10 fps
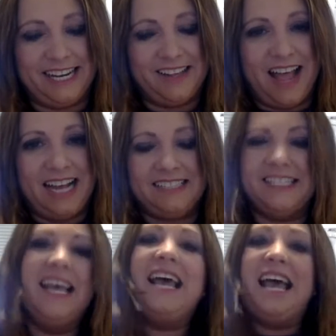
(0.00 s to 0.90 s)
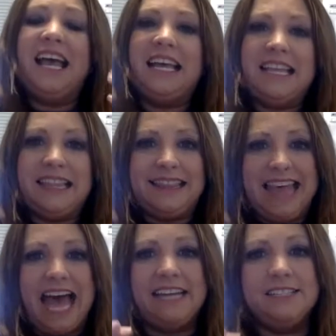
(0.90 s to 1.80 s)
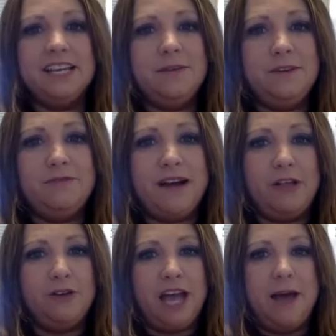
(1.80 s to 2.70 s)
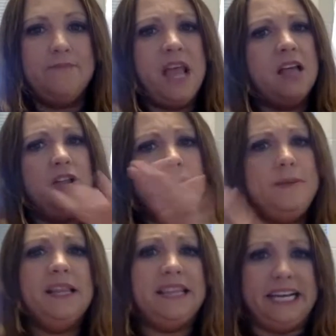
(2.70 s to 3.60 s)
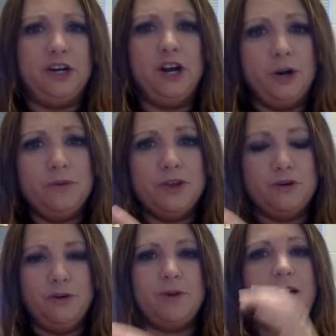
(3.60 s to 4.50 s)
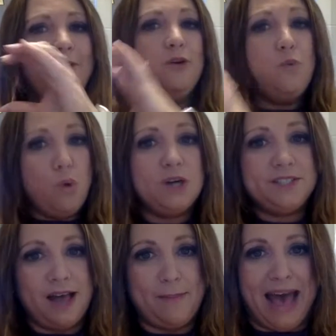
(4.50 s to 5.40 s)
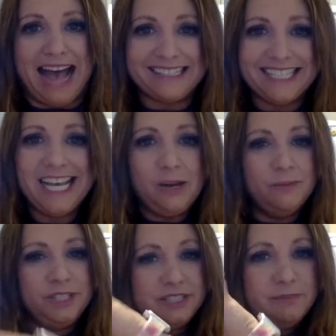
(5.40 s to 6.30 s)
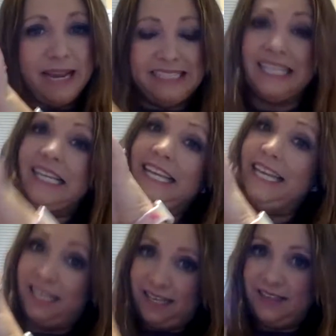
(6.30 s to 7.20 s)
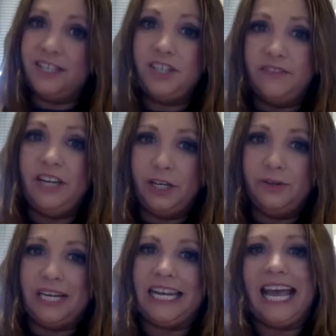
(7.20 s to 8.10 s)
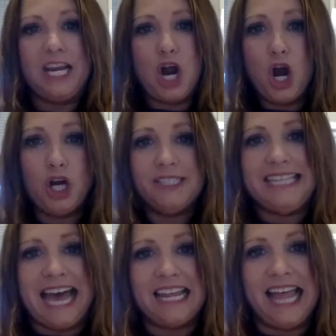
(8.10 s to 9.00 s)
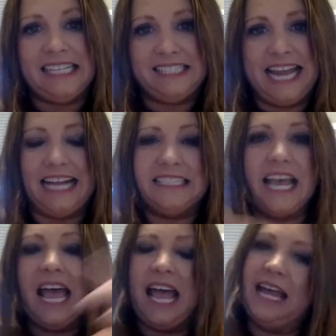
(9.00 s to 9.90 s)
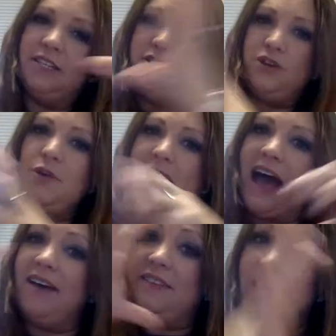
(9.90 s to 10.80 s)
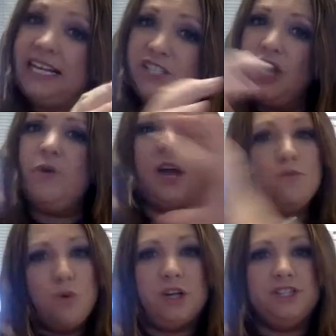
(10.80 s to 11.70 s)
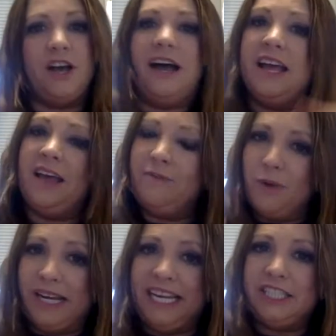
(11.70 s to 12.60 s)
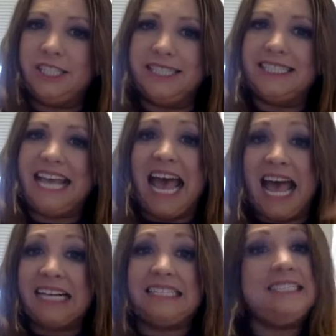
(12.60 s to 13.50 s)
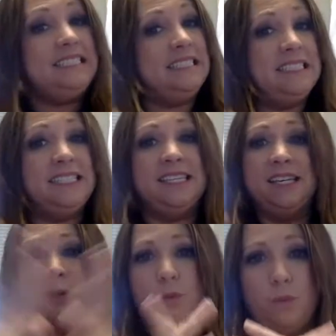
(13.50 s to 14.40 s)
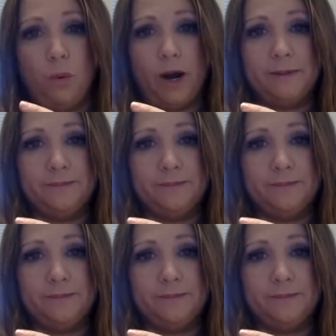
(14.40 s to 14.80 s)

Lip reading: an alliance. That is going to be followed up a little bit later with a group called the Warsaw Pact, which is basically the Soviet Union and her satellite states. And so you have NATO and Warsaw. If one nation's attacked, war.